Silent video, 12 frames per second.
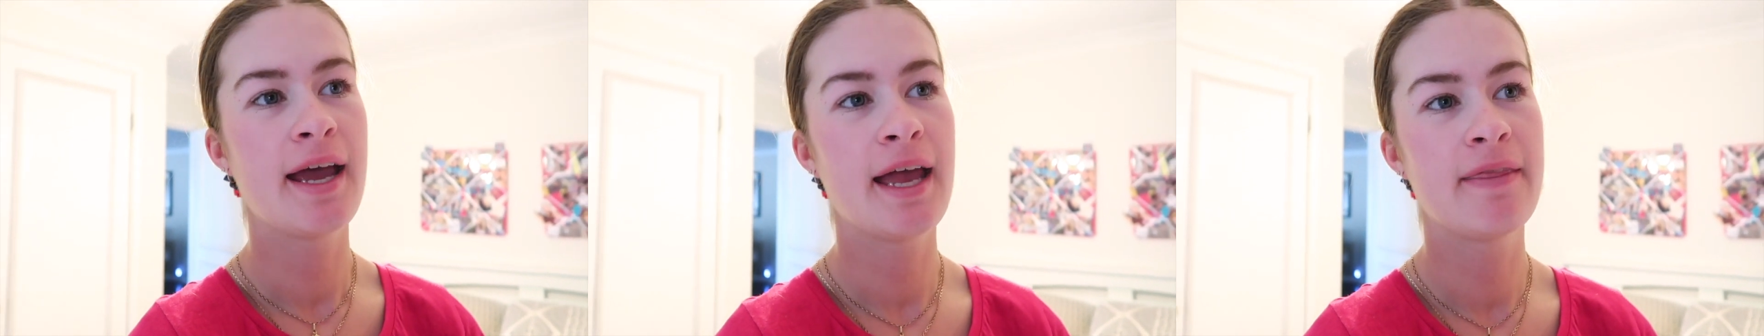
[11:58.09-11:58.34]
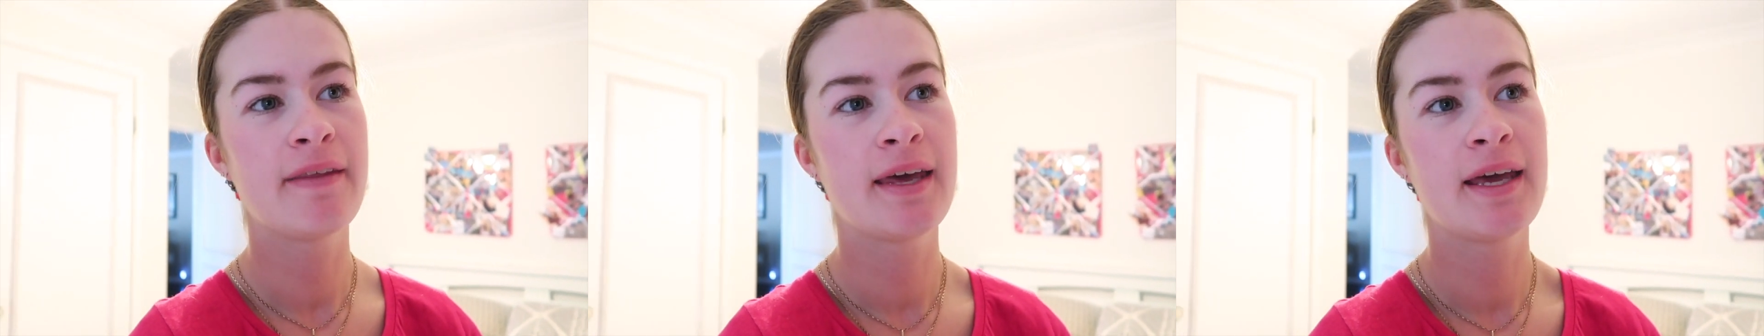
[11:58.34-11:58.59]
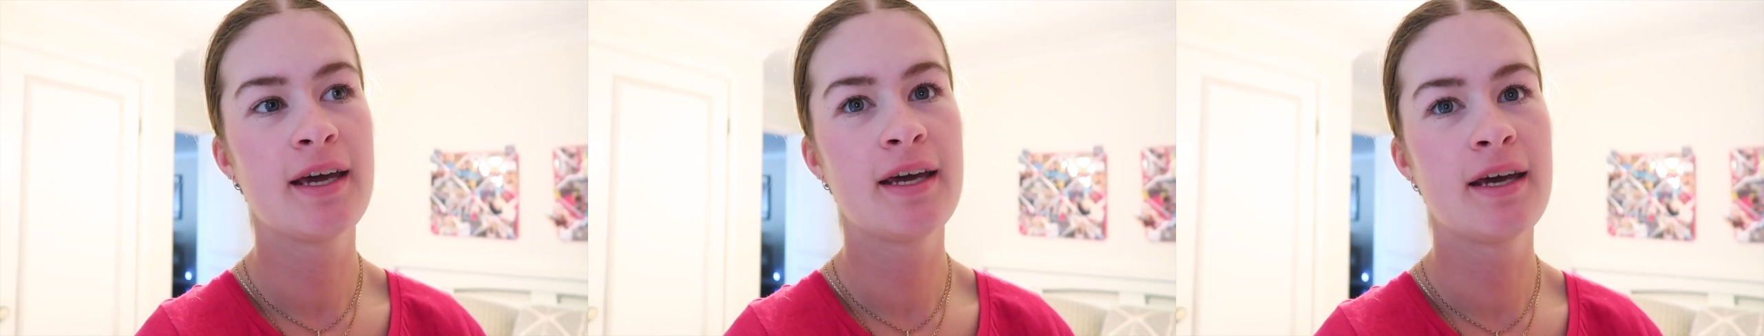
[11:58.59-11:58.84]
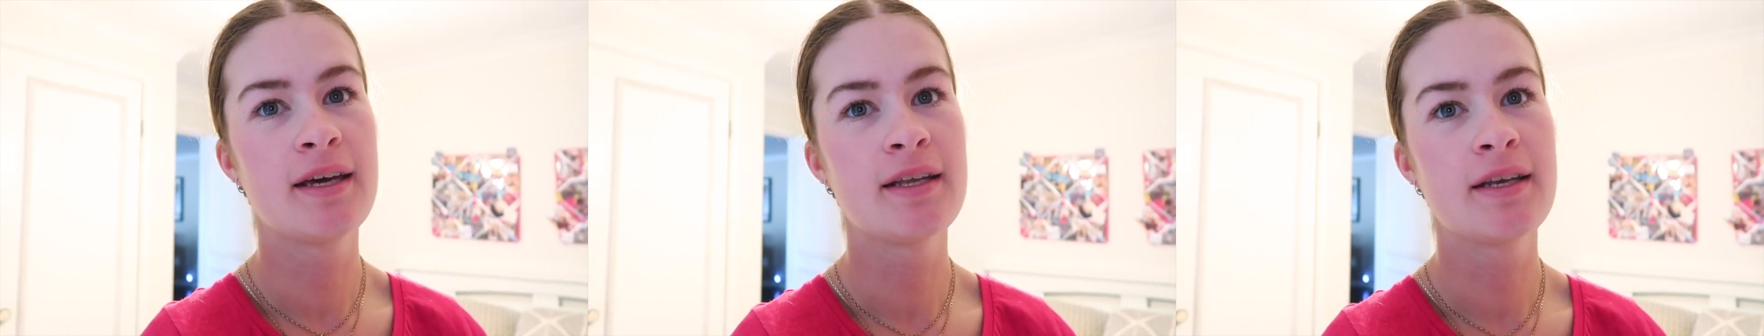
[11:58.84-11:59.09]
And
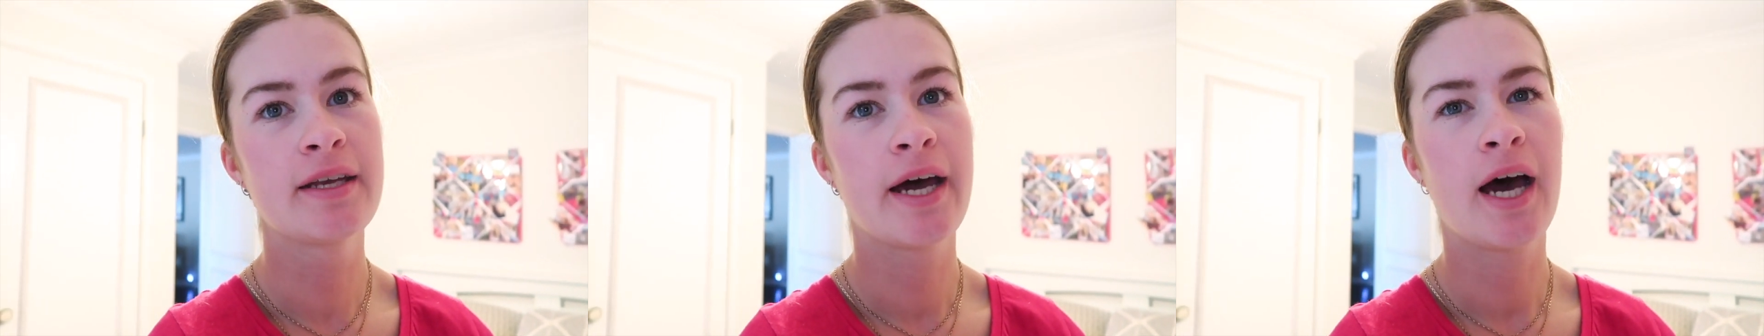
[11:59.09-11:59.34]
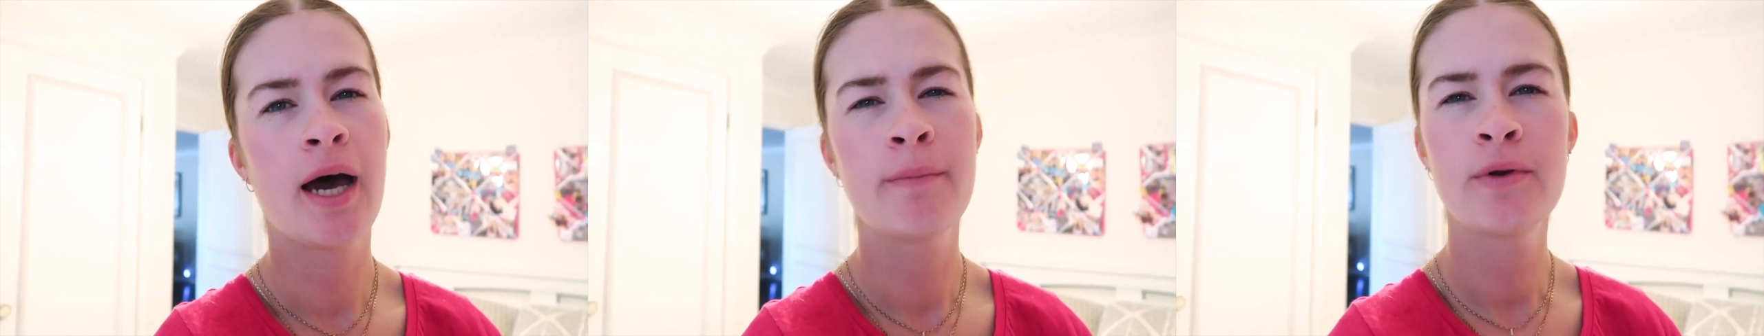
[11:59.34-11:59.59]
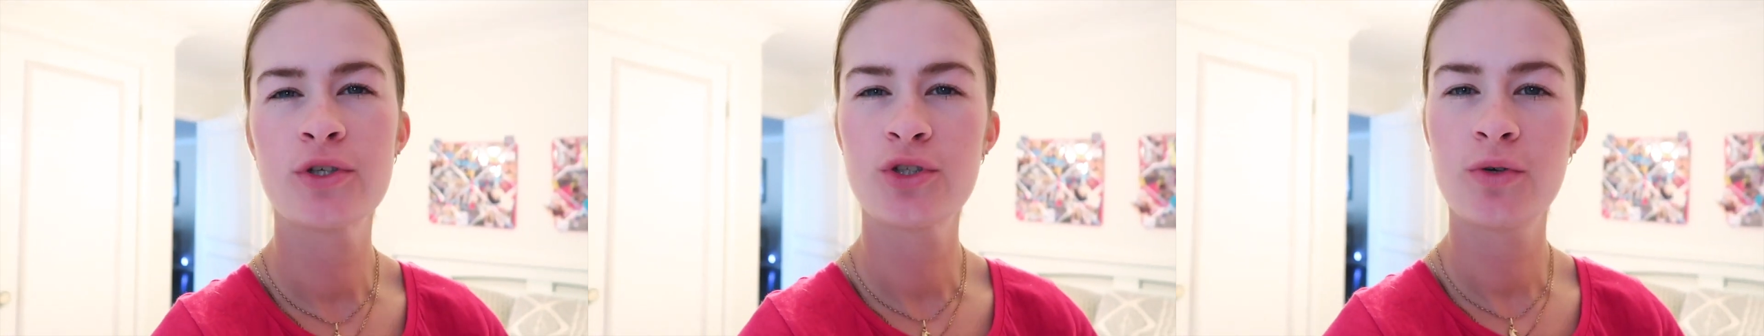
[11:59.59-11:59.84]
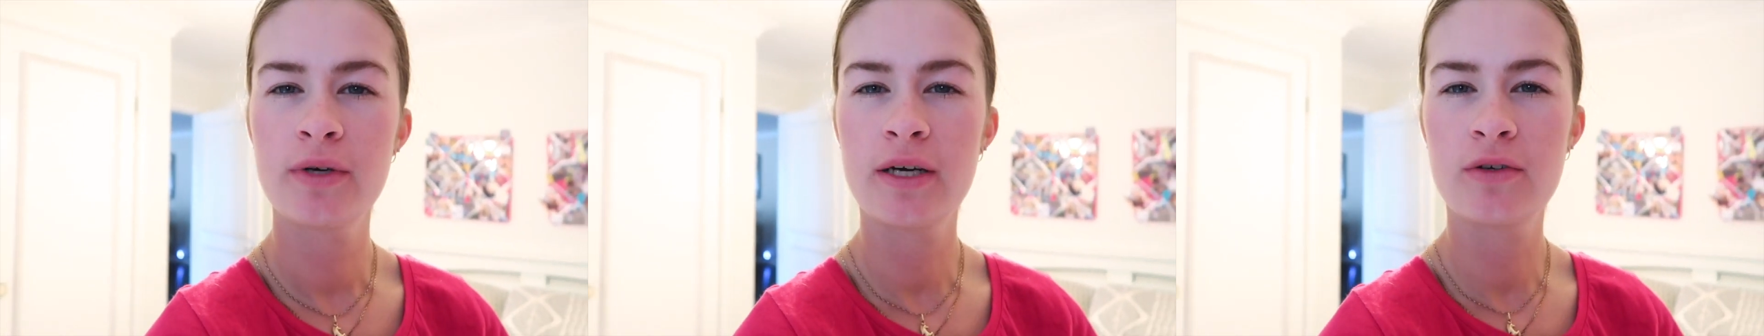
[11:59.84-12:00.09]
then I'm not
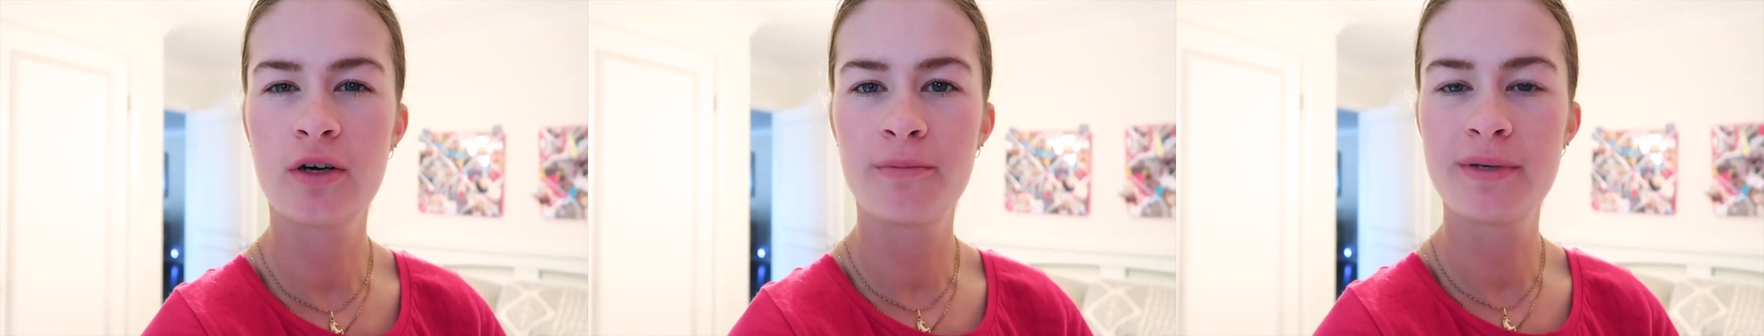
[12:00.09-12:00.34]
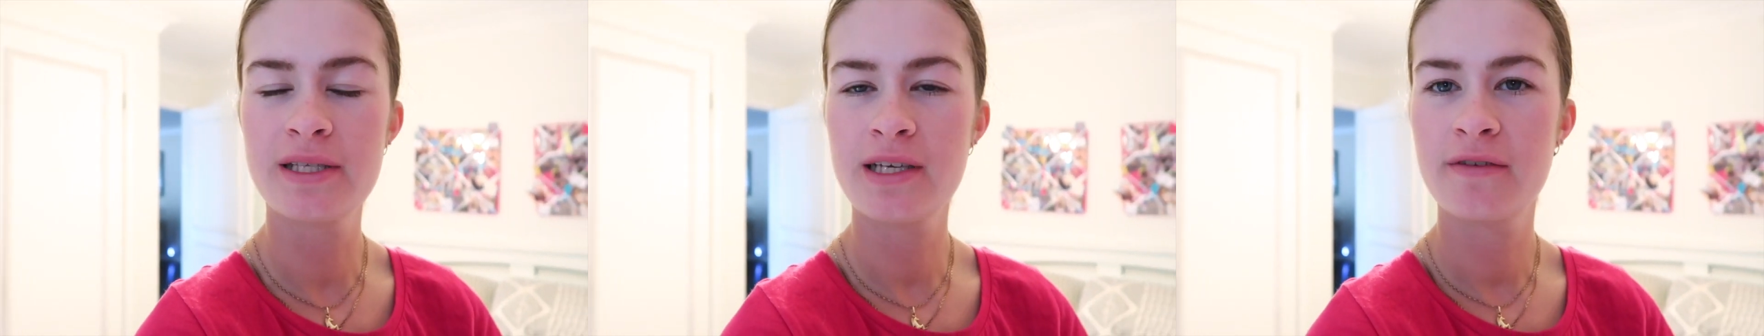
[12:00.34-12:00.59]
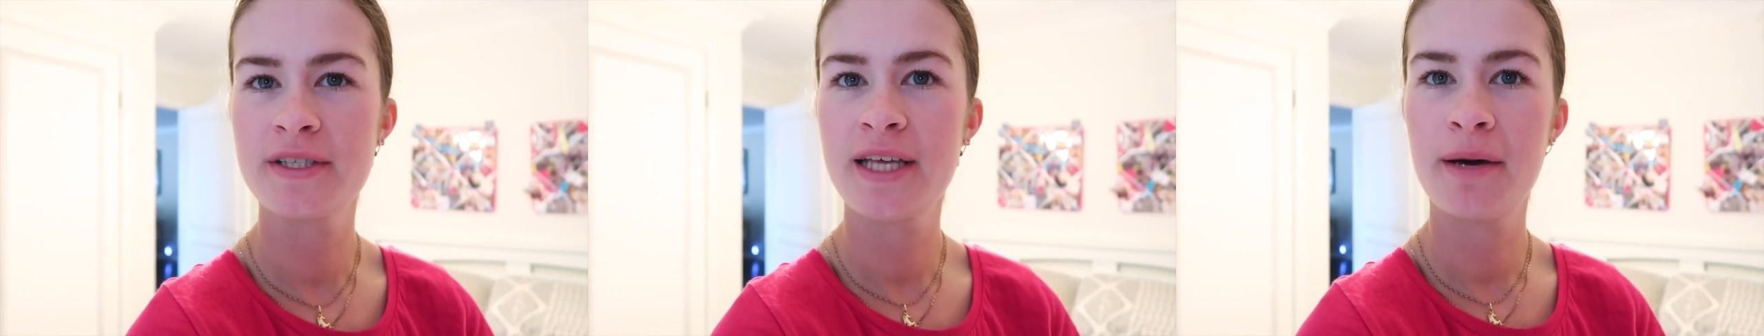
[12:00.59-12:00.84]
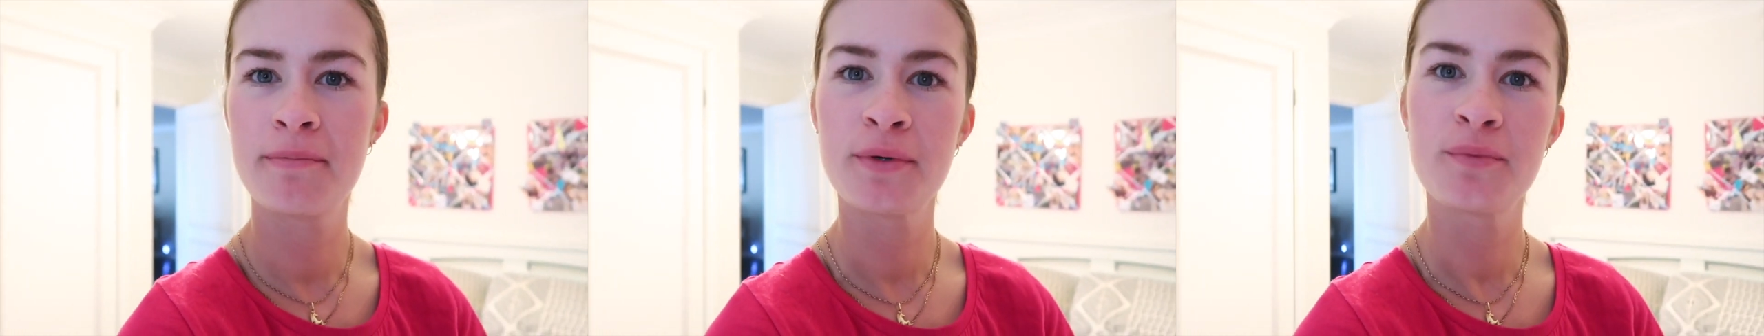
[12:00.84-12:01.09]
sure what our comp is after
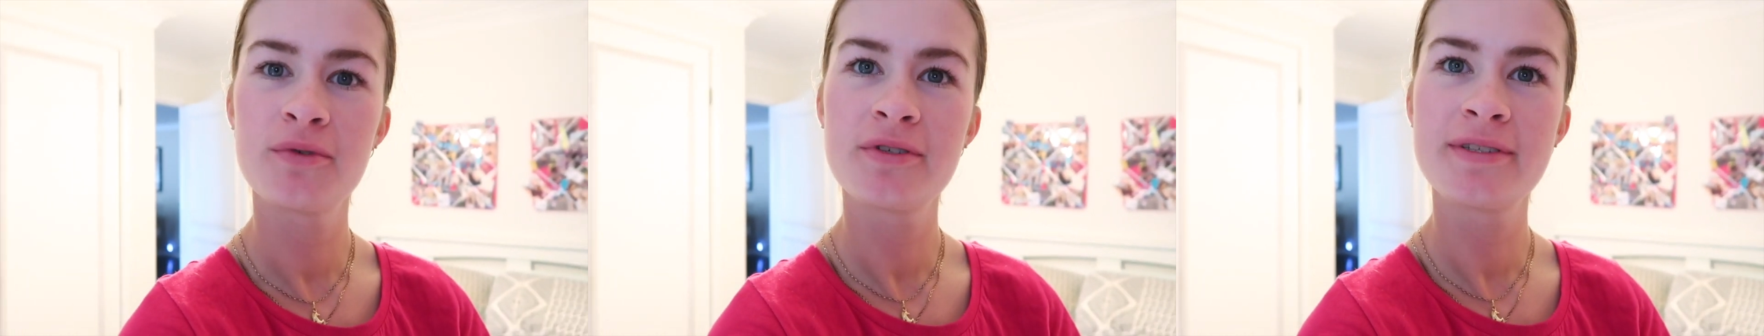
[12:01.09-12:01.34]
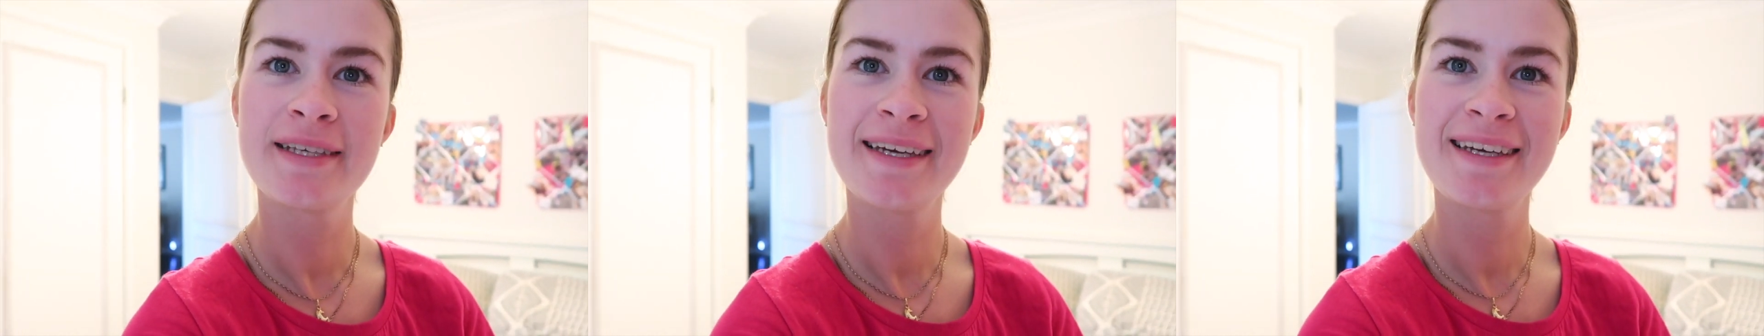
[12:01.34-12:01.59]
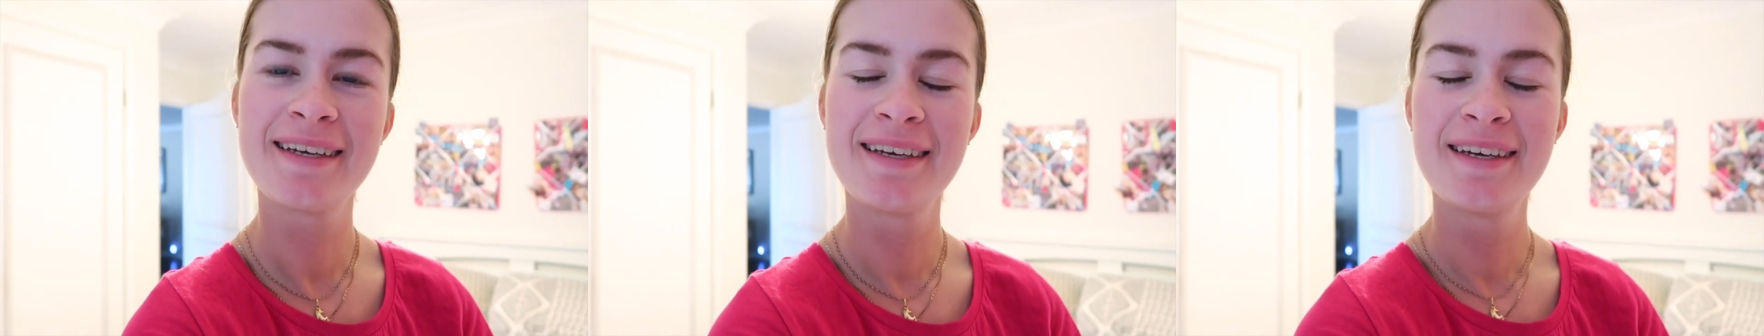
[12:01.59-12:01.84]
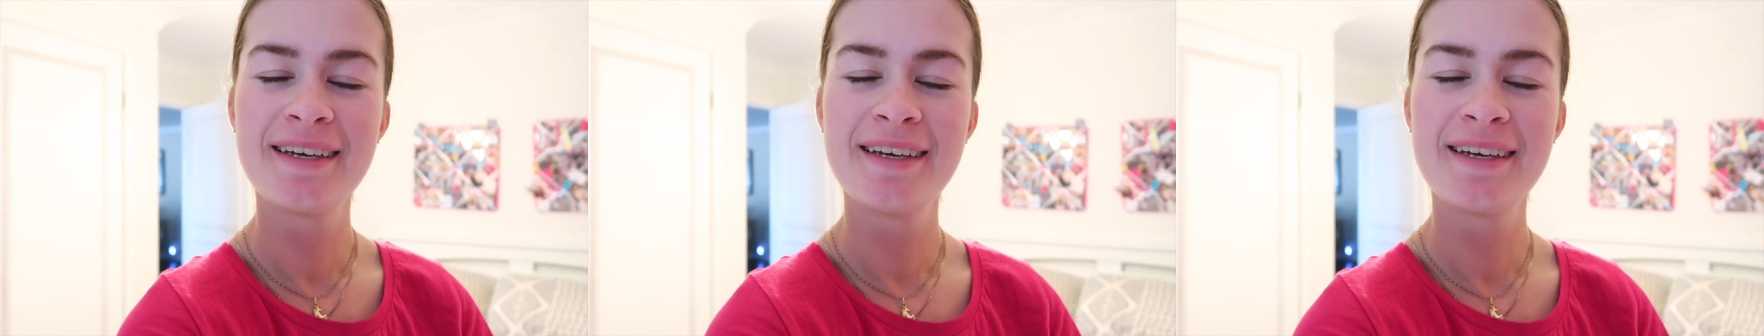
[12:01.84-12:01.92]
that, but we'll see.